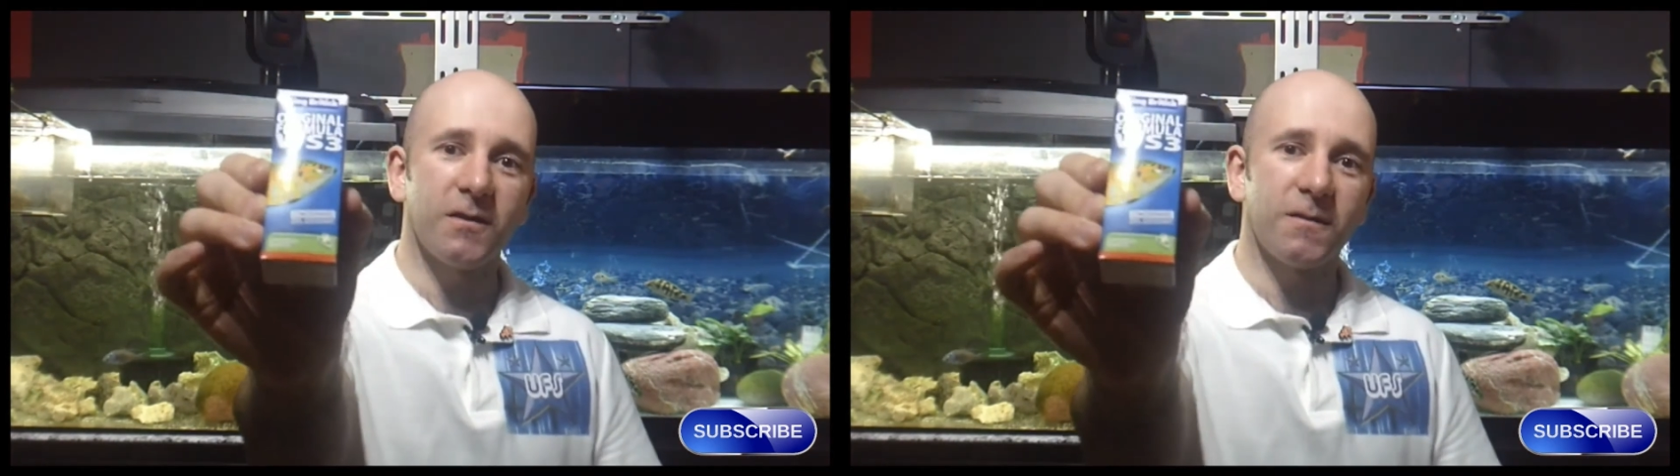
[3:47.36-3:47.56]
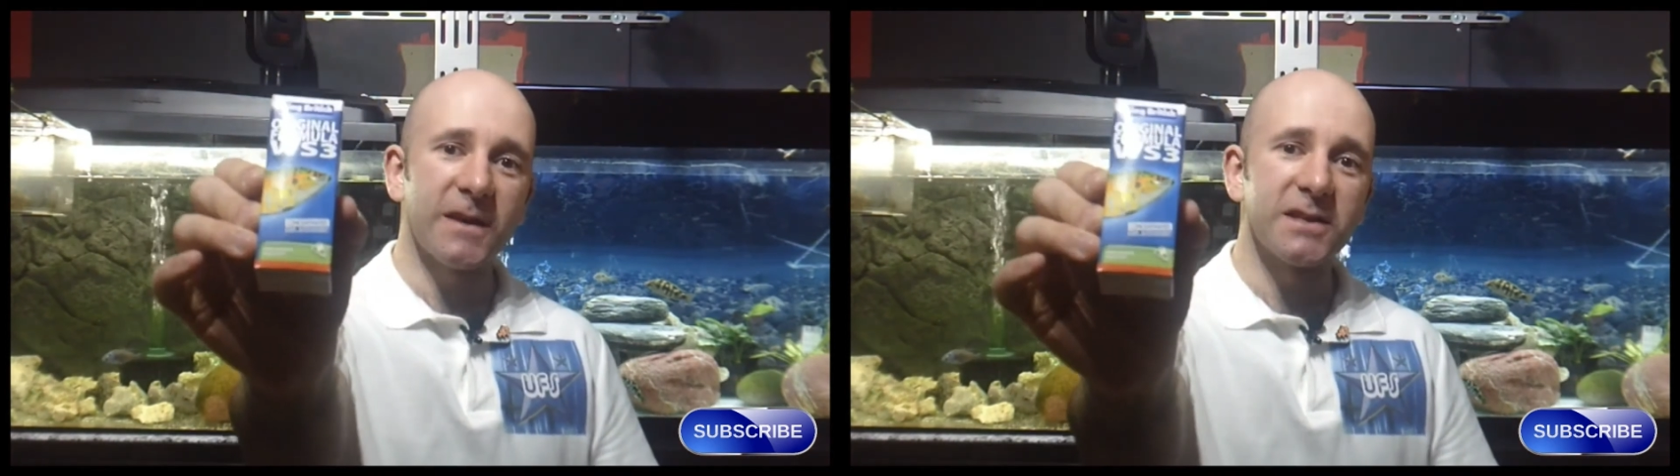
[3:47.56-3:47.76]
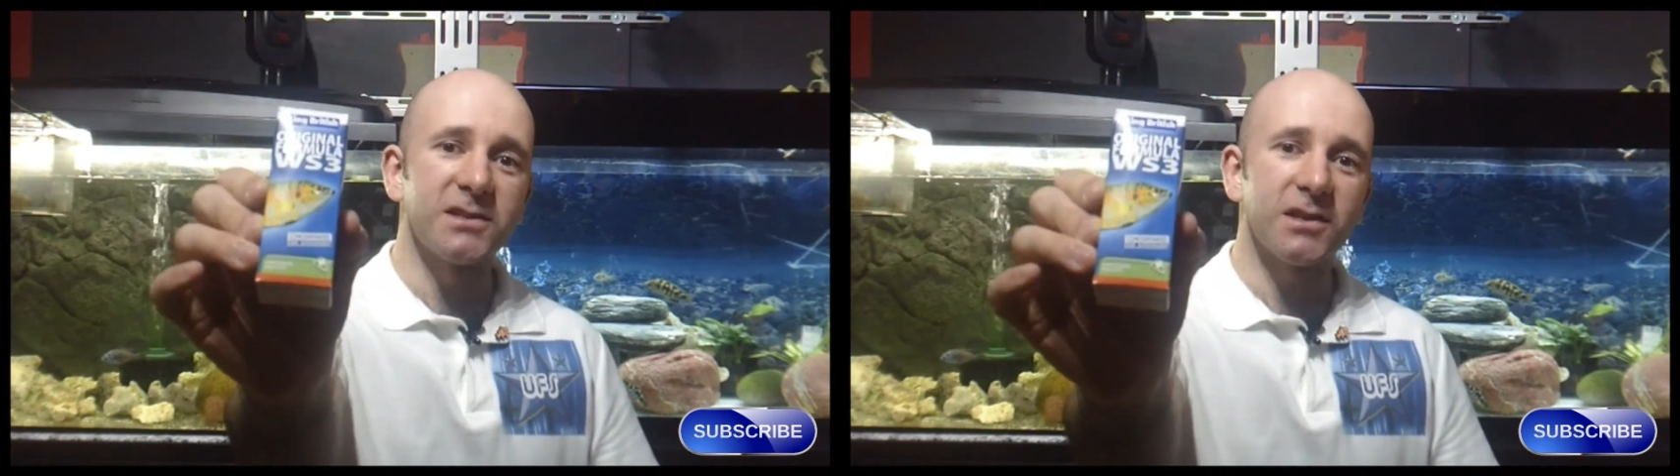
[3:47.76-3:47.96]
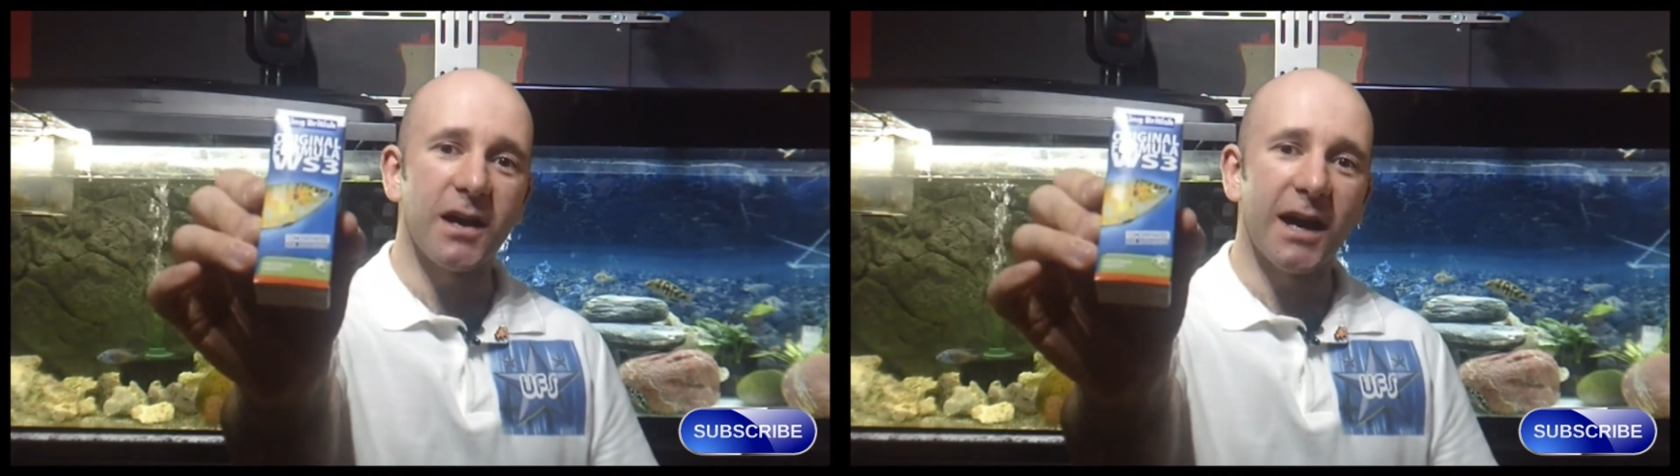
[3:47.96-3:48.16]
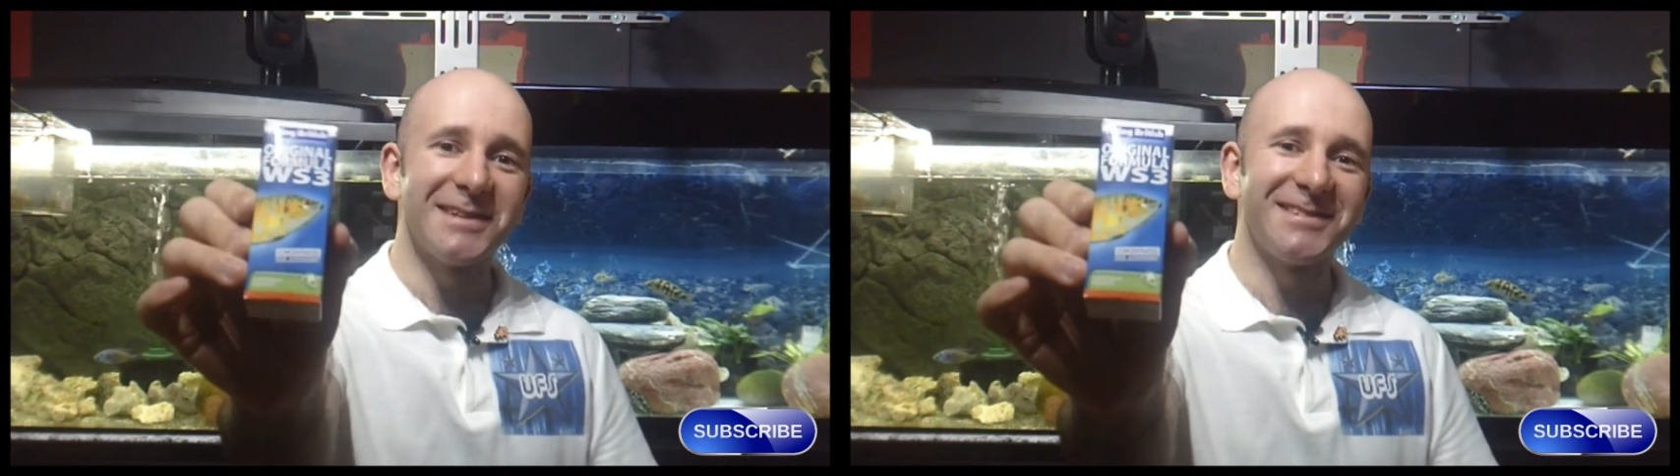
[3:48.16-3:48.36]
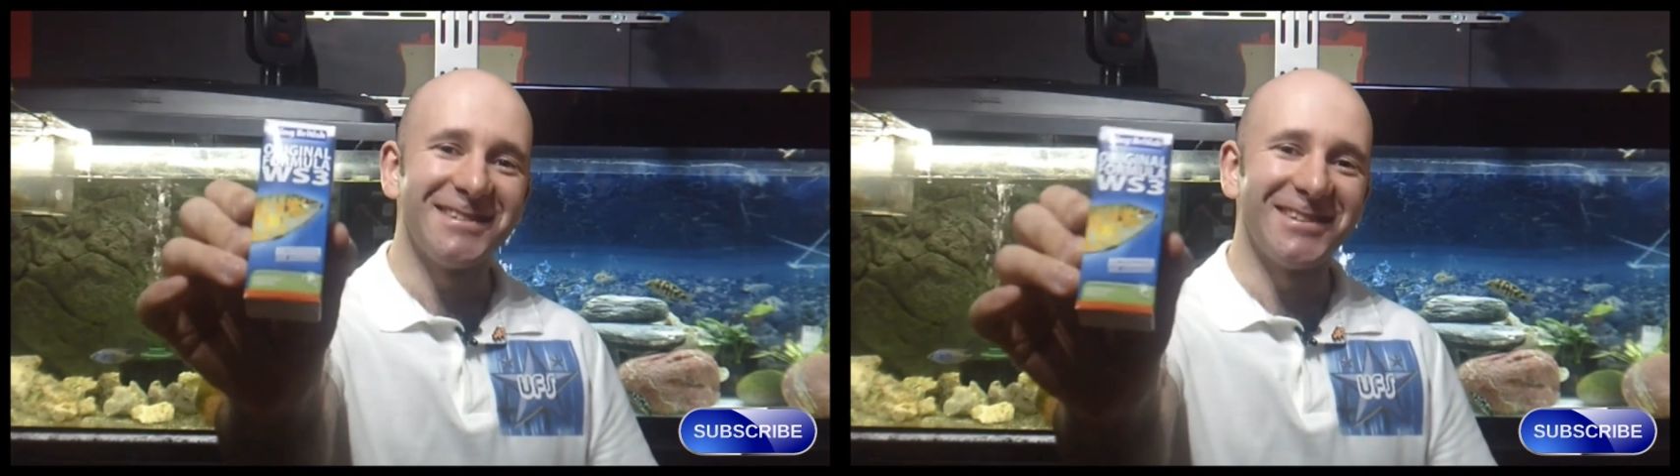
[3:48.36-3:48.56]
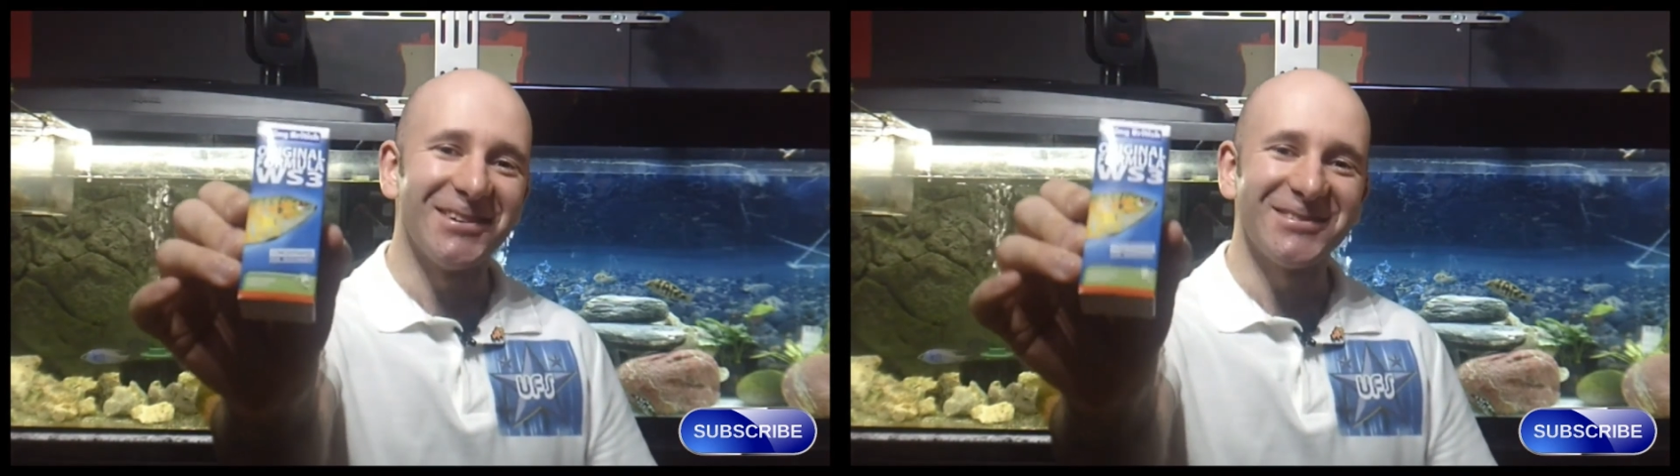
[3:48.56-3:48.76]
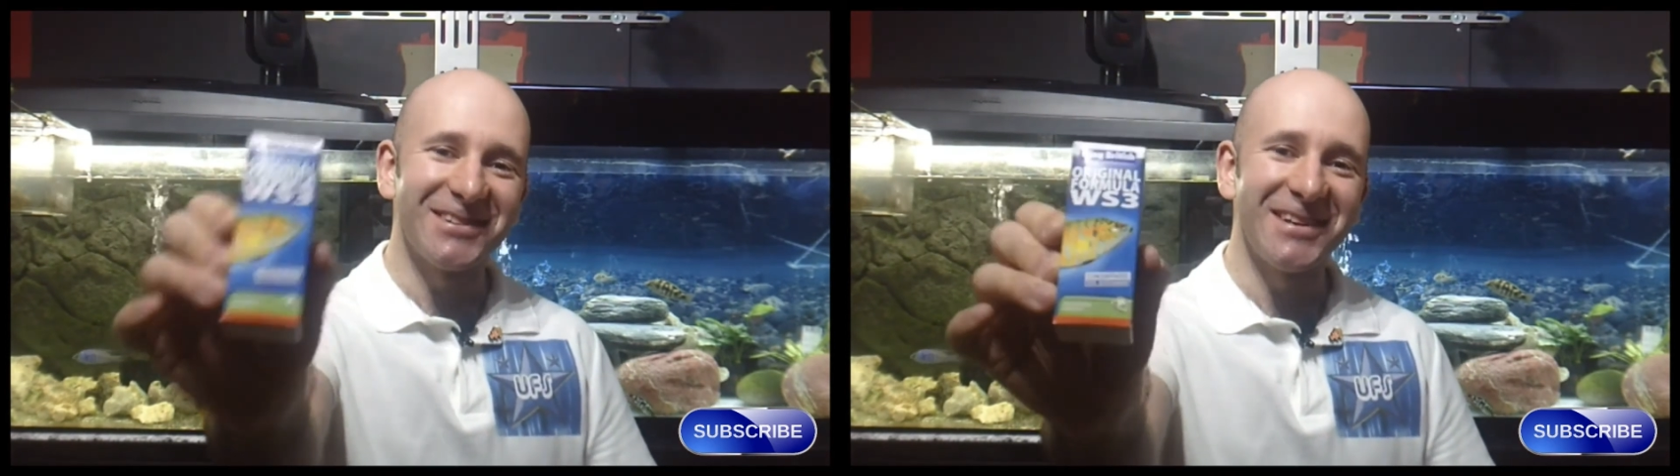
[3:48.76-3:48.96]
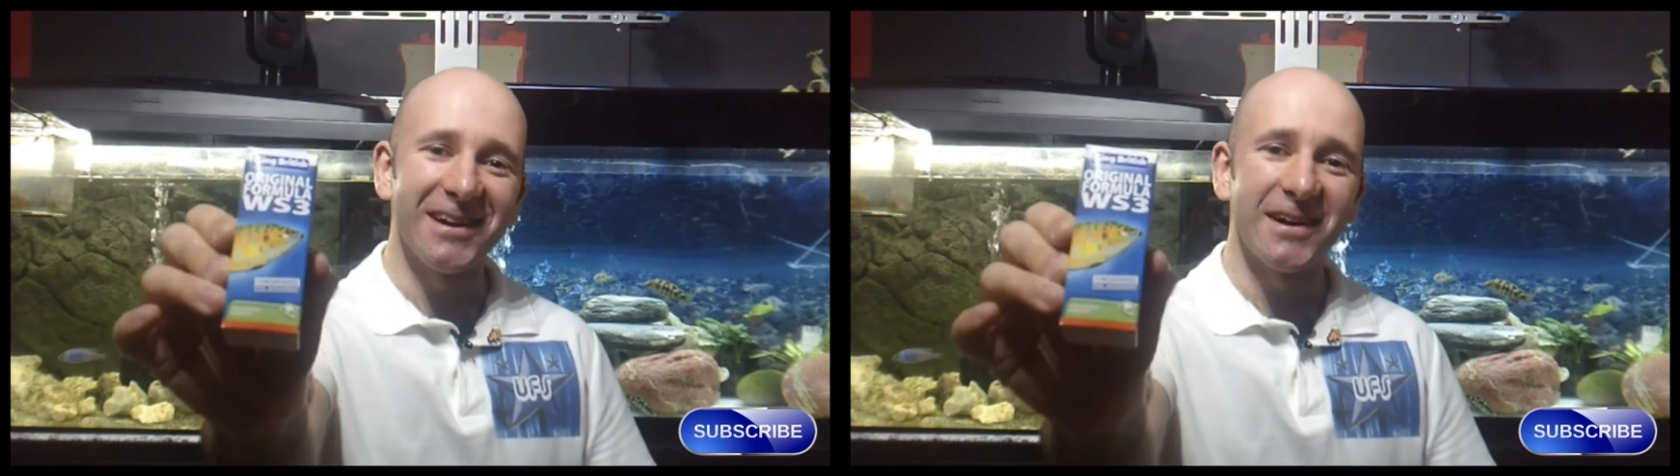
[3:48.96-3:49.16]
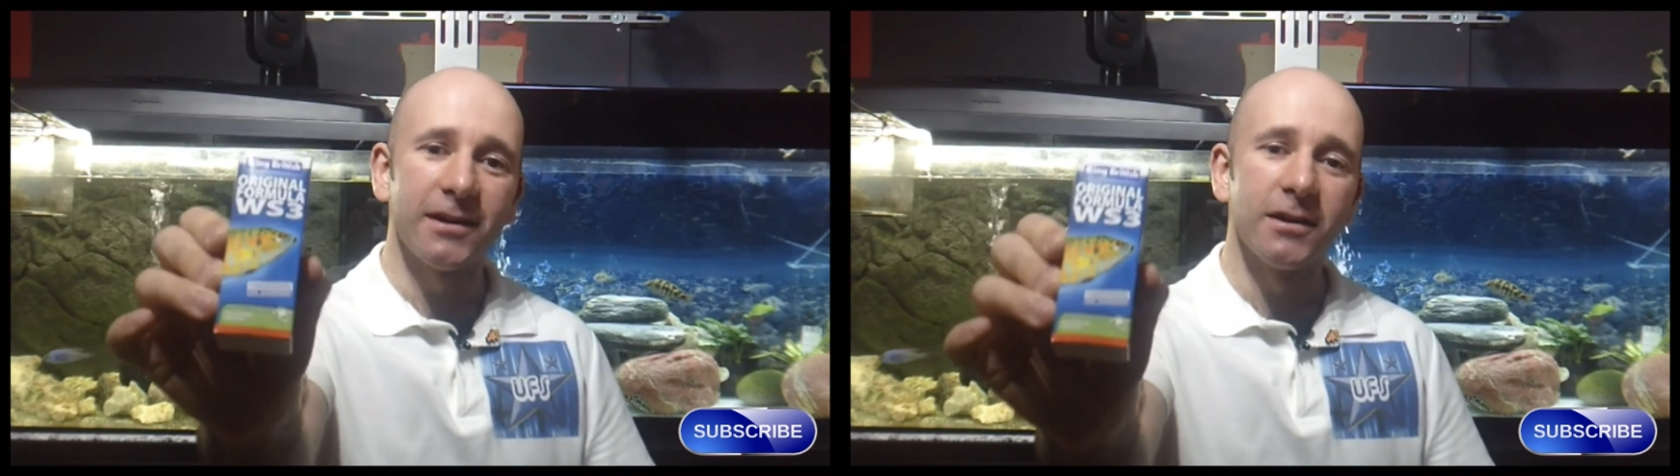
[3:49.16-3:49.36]
This antidote
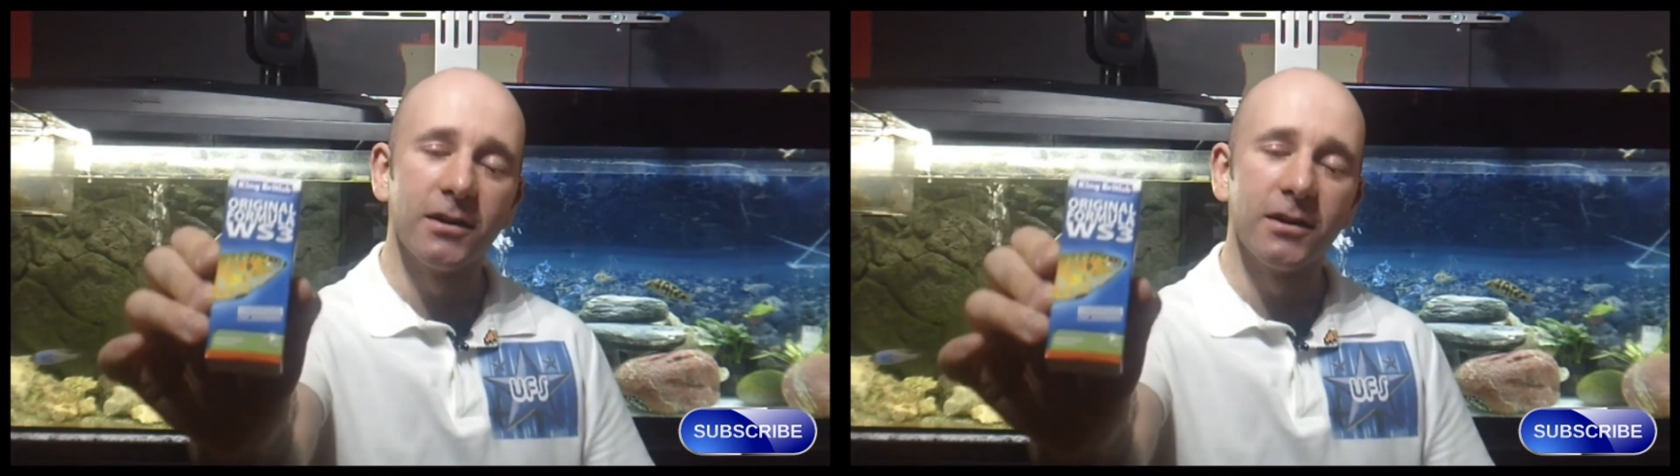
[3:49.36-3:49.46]
here